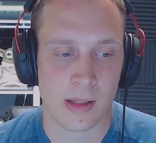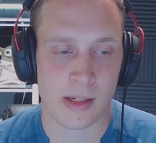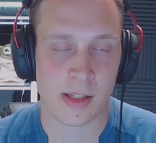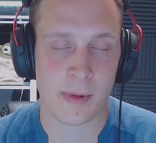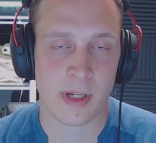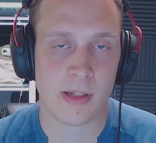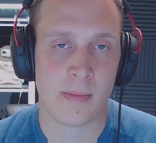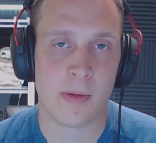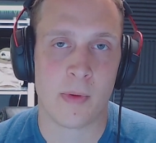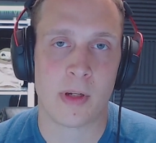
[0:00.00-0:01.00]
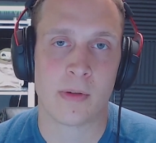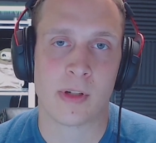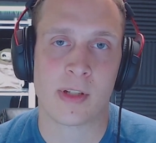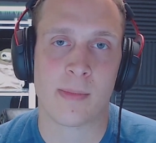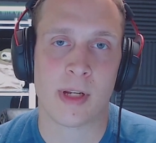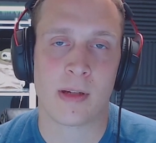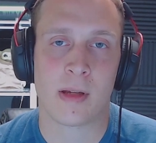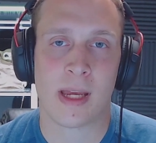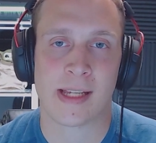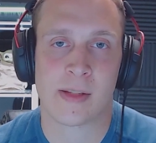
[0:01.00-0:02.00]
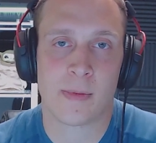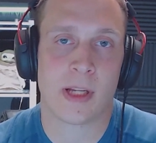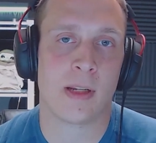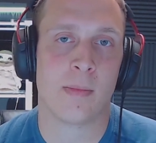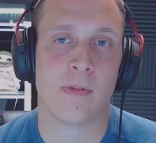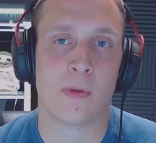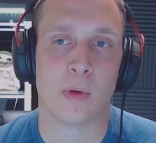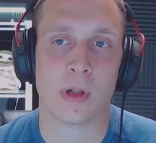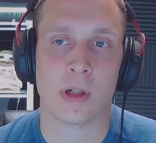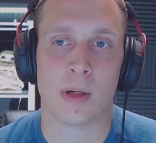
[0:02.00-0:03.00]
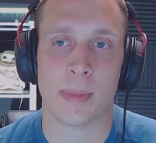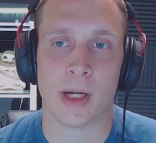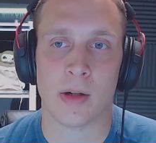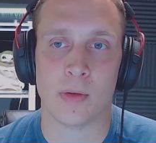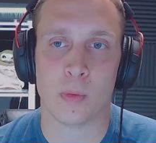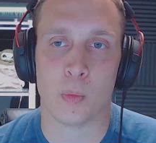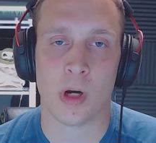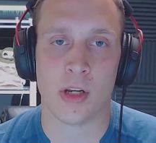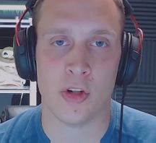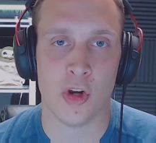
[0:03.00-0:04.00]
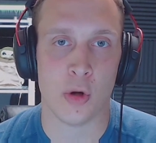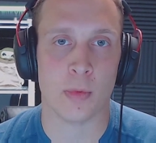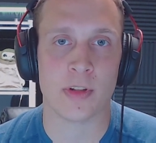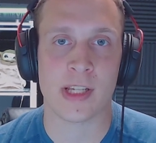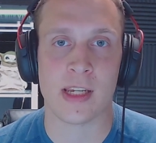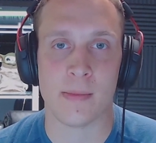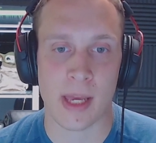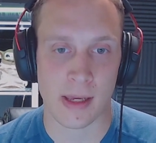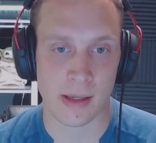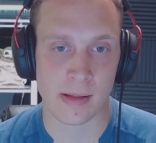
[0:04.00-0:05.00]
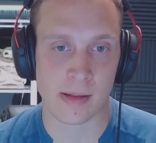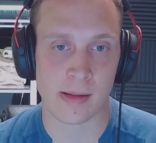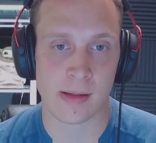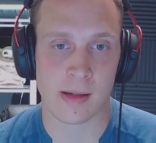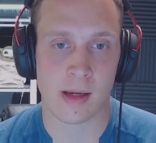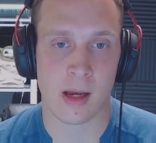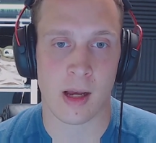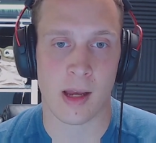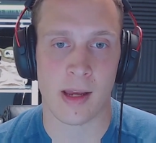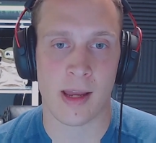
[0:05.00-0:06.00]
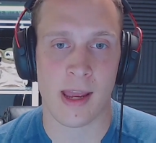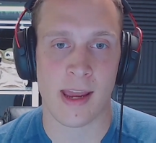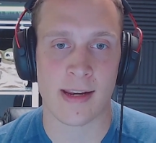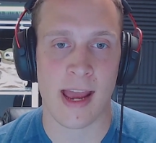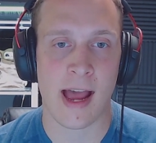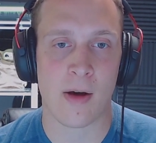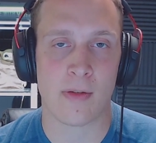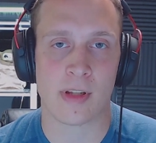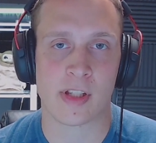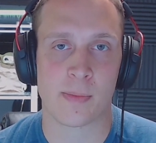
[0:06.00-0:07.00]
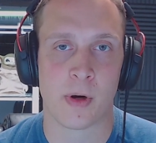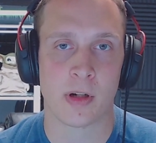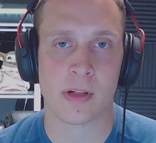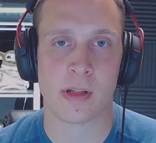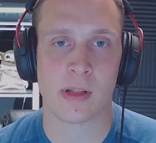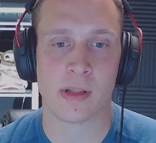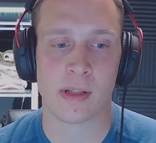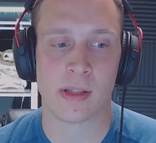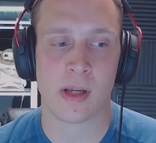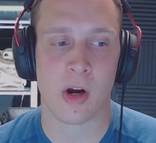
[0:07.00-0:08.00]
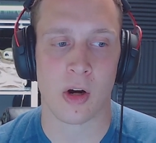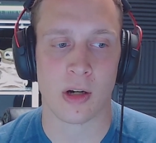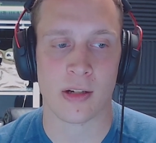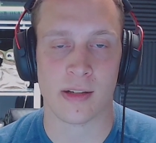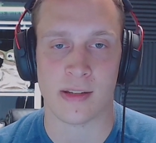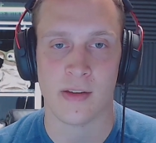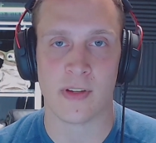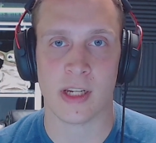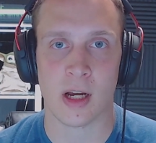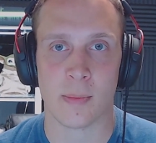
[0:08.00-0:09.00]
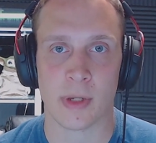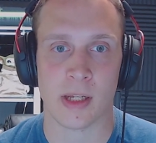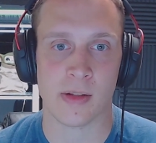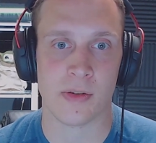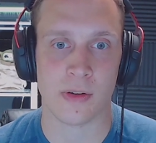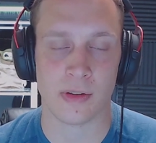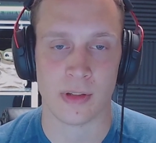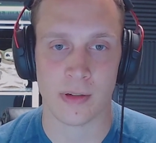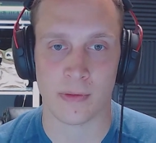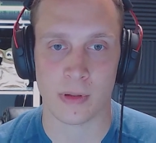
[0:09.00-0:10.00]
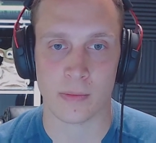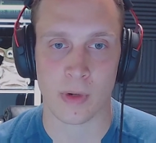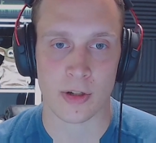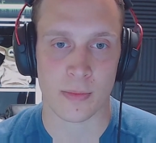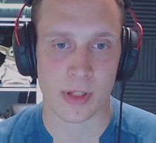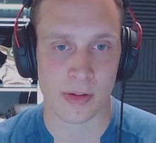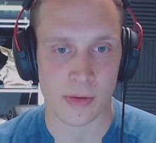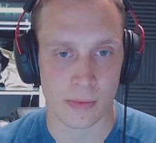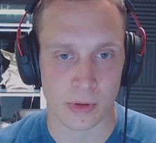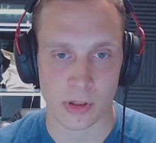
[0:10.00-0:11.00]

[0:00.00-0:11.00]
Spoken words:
Explain to me what you were explaining before about what Noble Team is, and how the Spartans are divvied up into their different regiments or